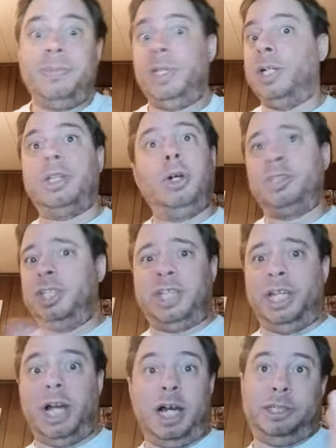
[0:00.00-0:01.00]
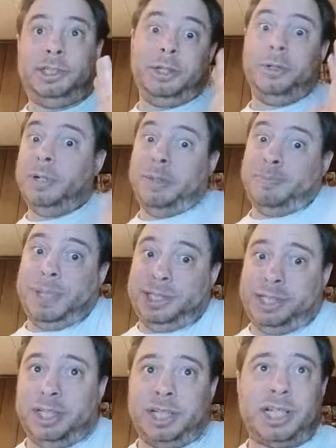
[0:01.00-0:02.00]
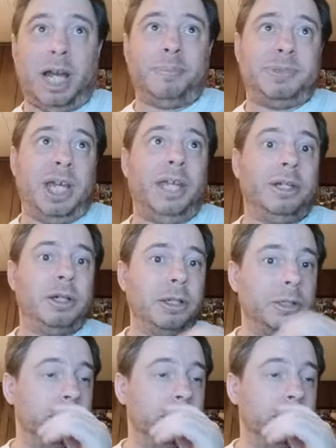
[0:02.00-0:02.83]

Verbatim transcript: The closest they got to basically the top ten.